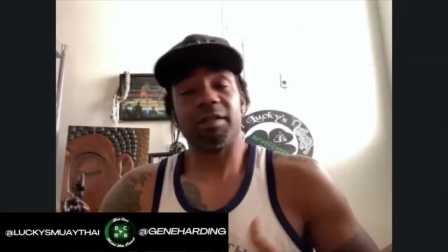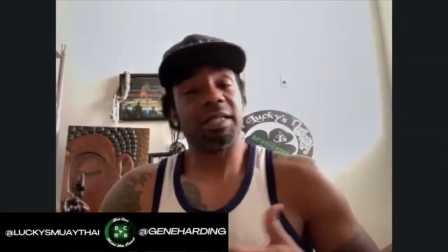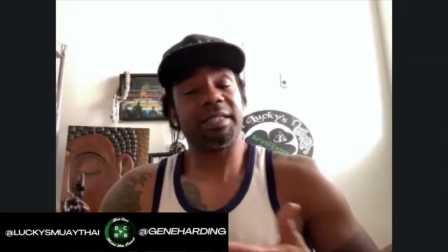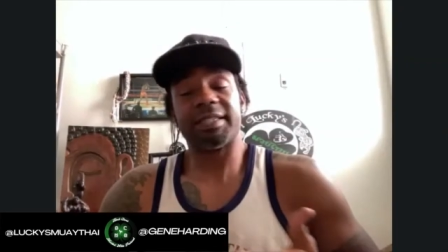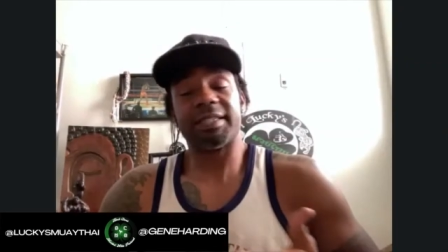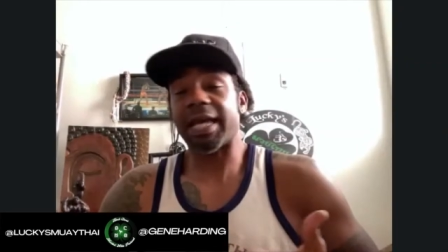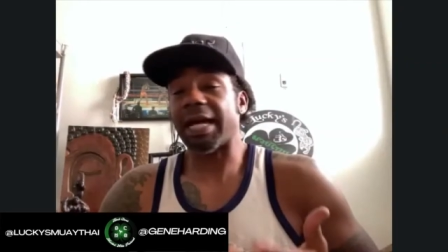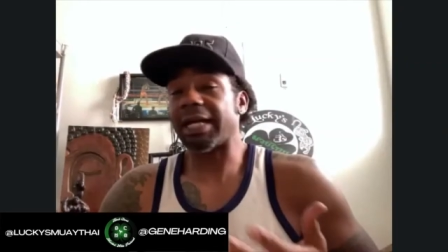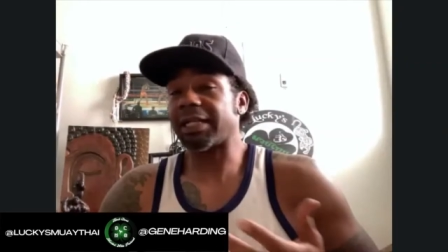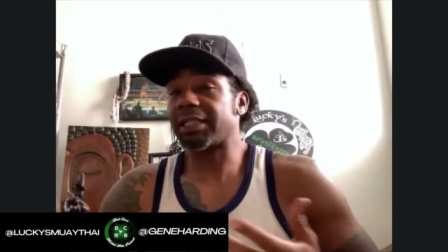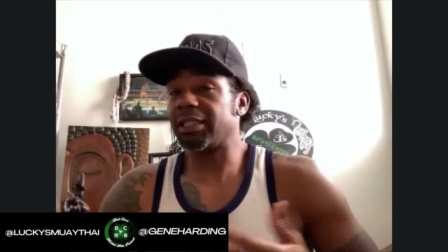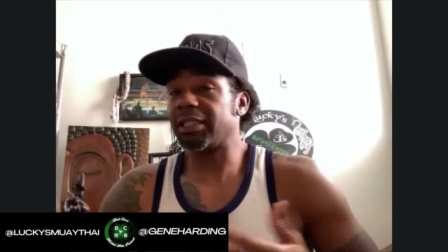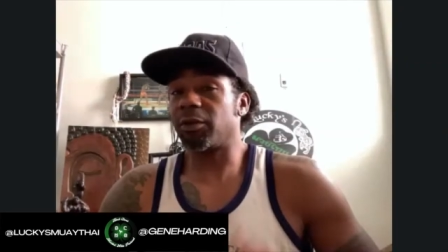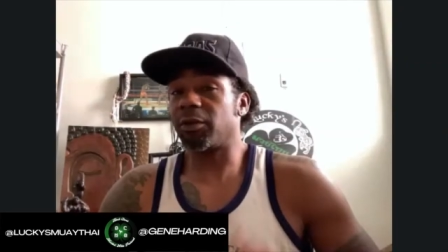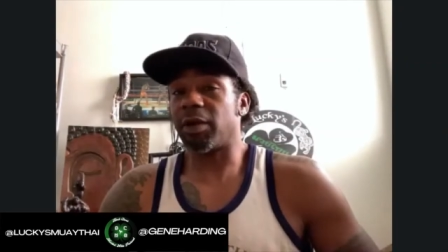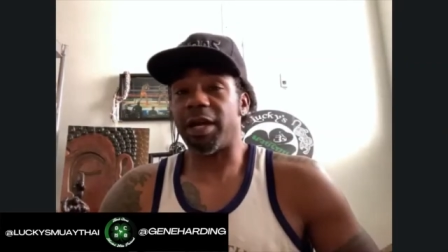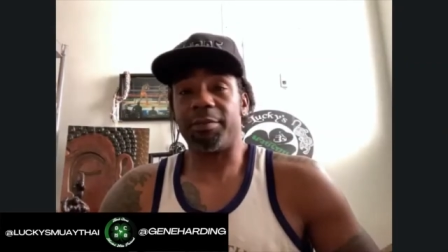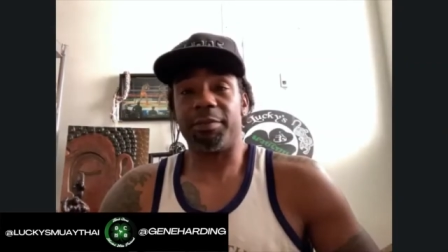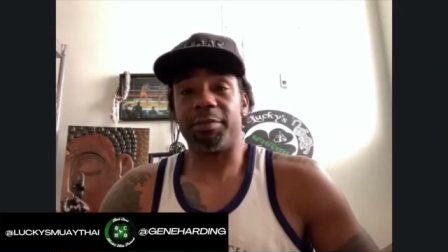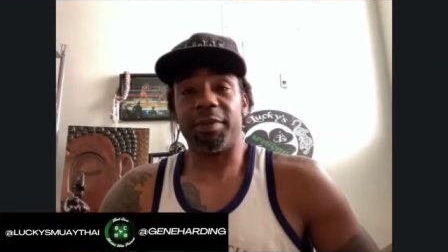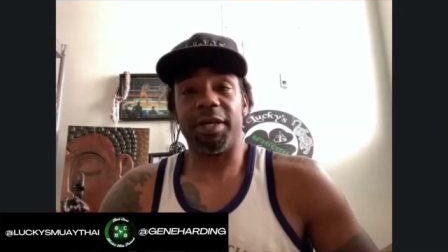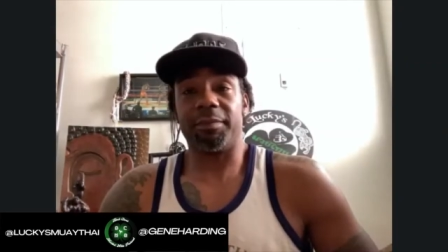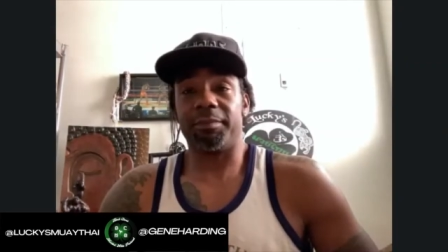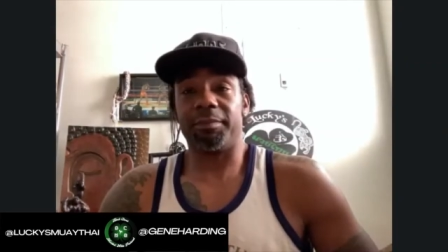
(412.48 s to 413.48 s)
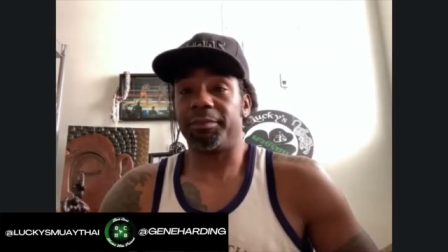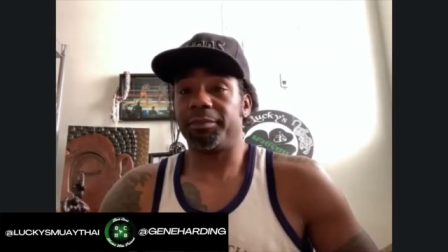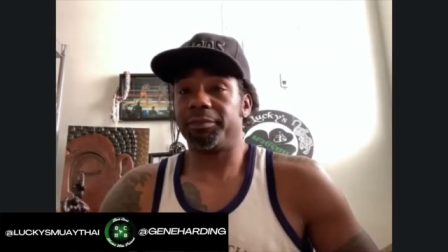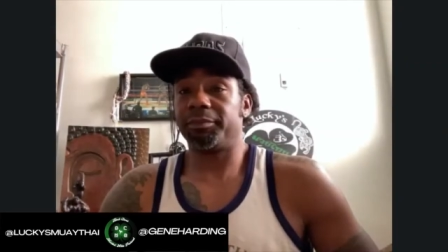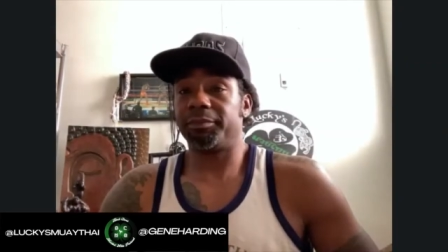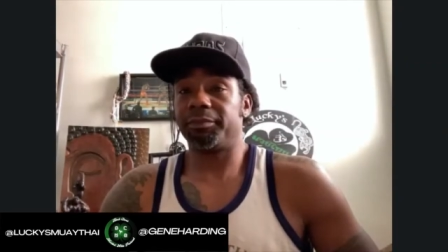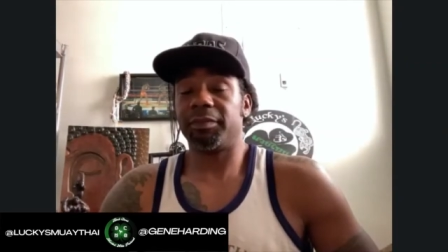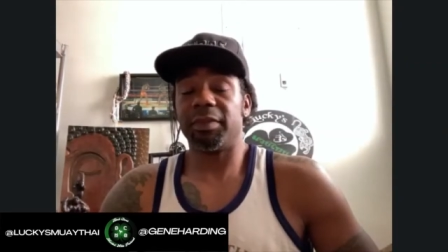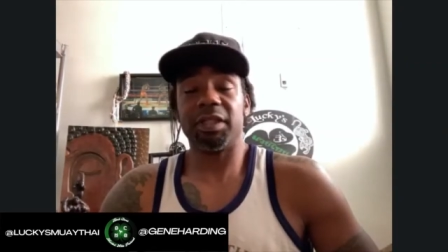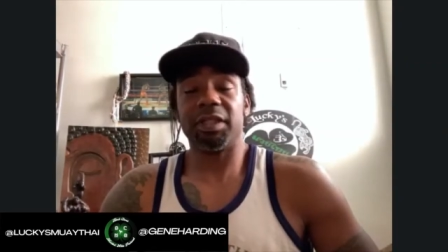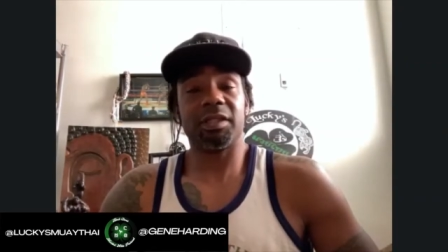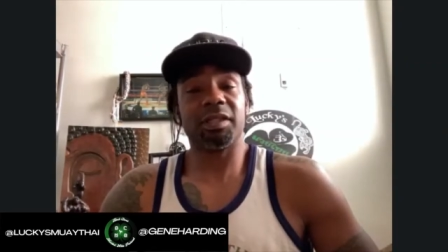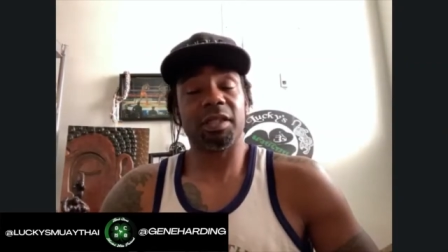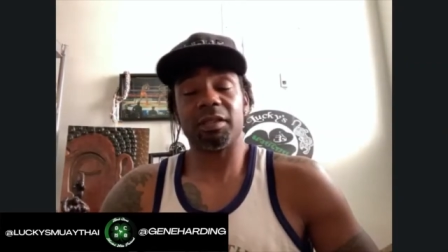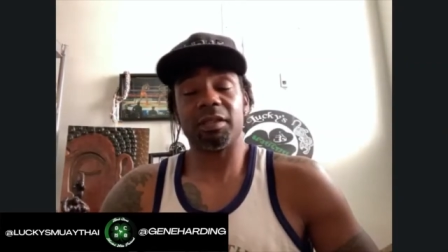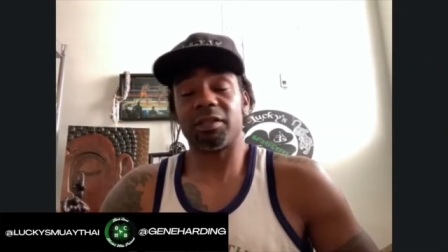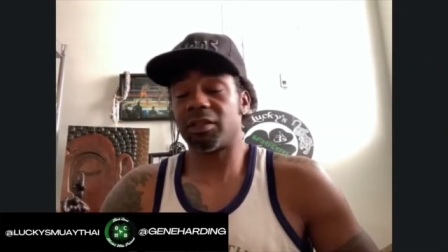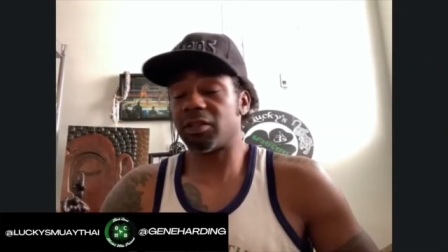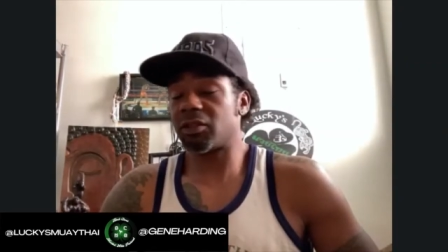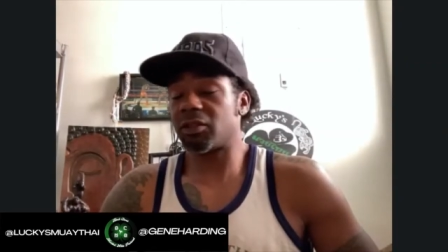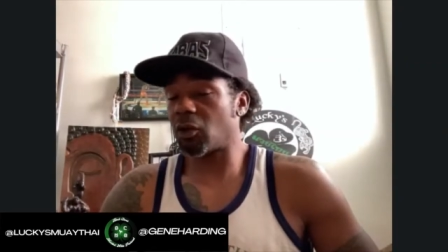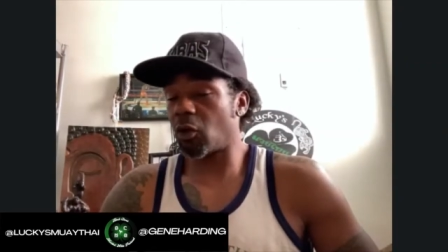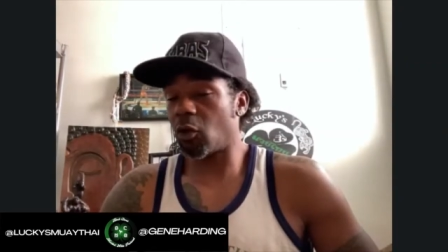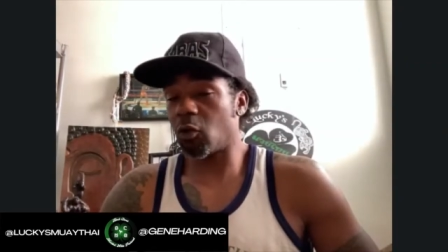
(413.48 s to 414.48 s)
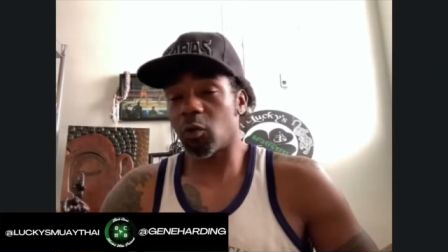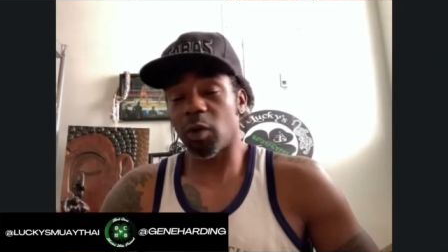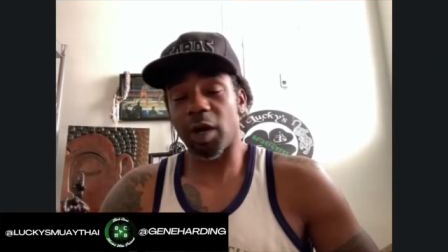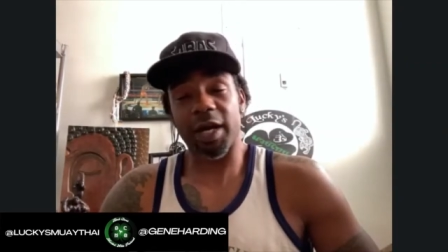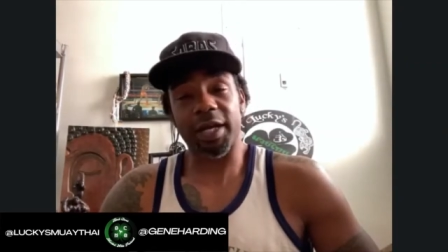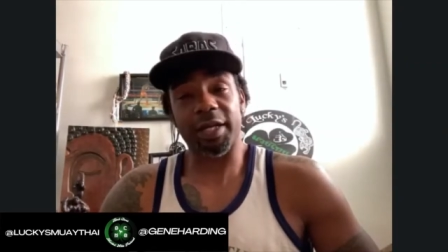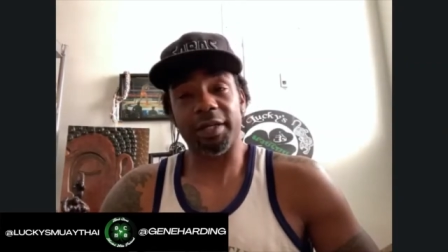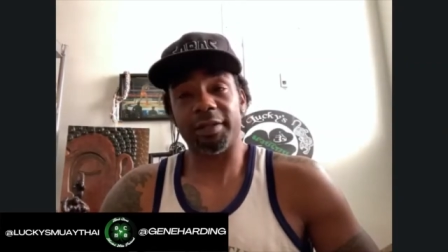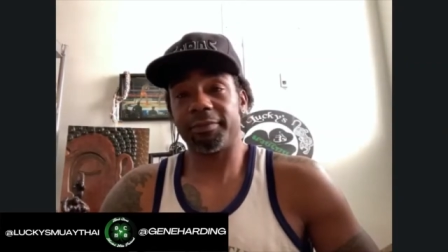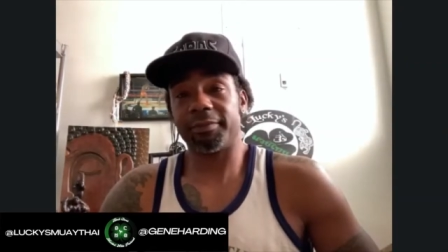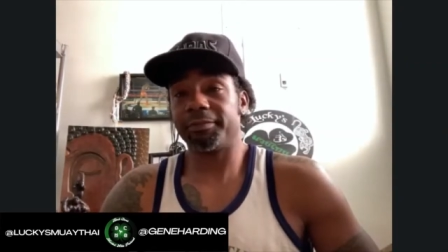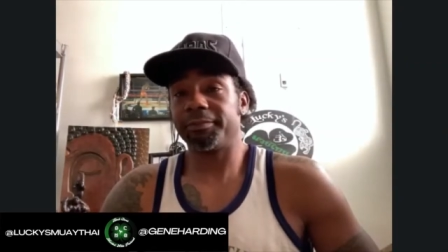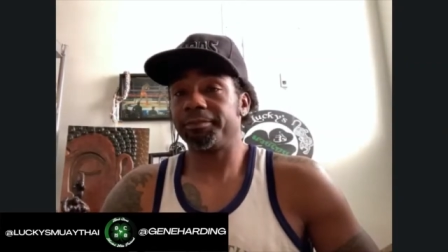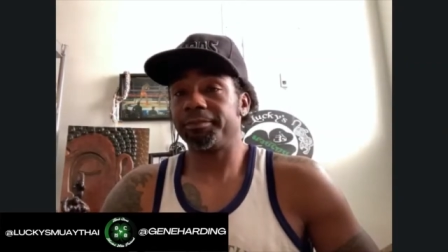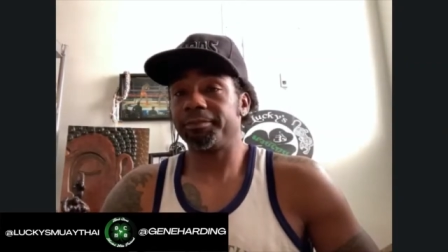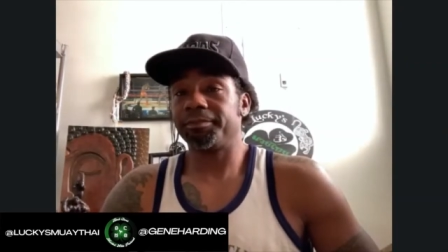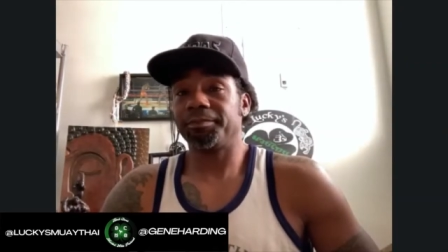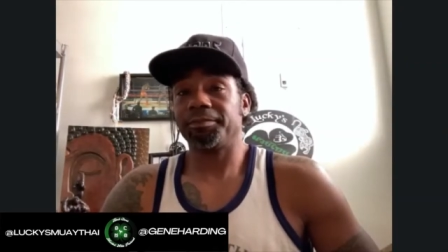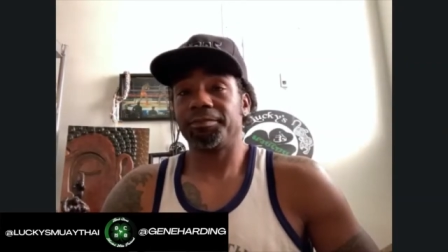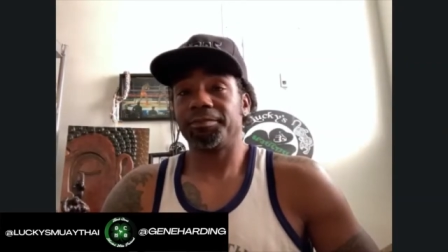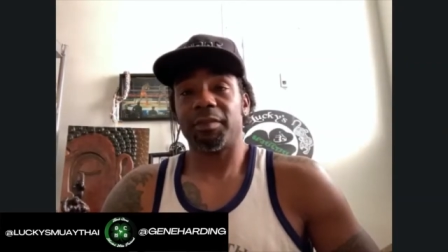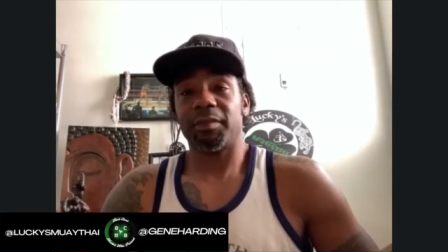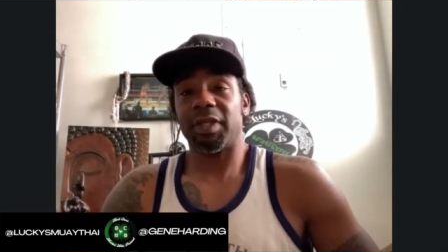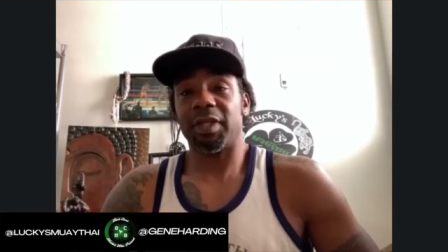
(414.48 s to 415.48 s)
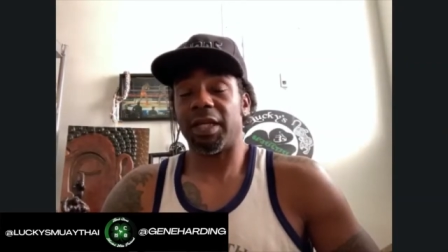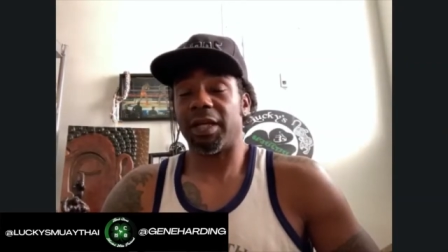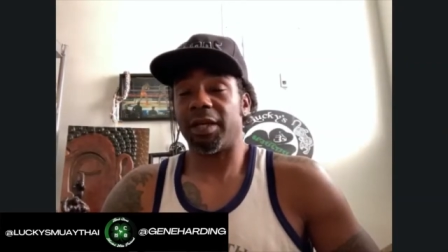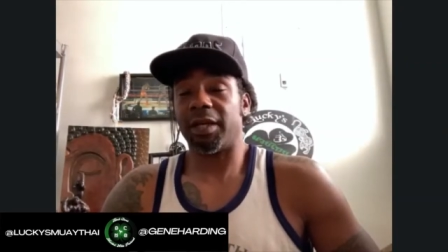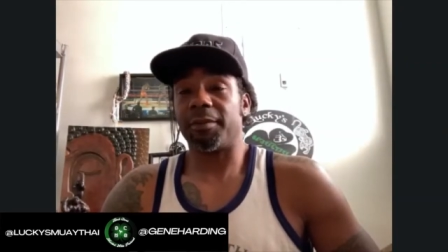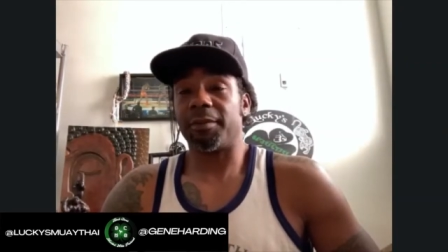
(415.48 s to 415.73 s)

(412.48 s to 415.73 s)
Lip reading: exactly right, man. It's so right. Yeah.